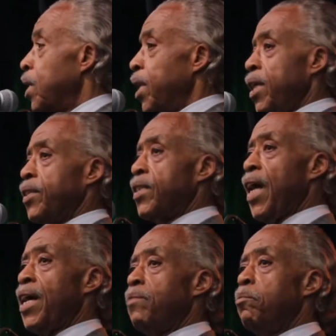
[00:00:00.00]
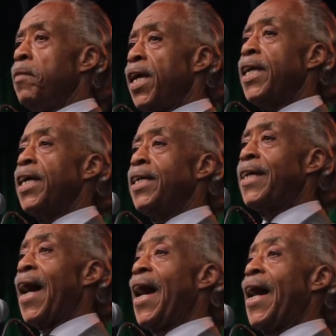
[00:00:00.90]
is that many
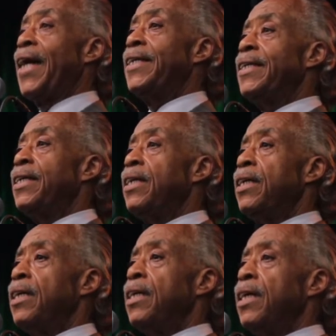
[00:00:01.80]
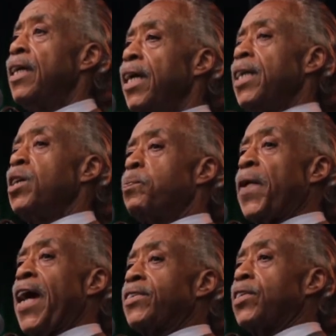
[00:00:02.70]
died in the
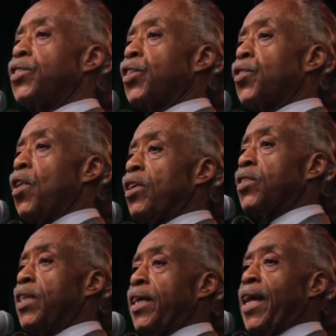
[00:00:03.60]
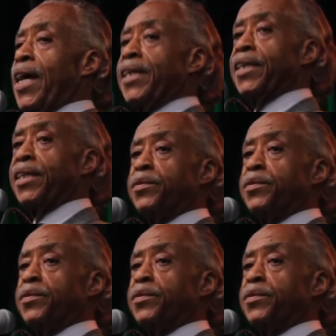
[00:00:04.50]
passage across the Atlantic.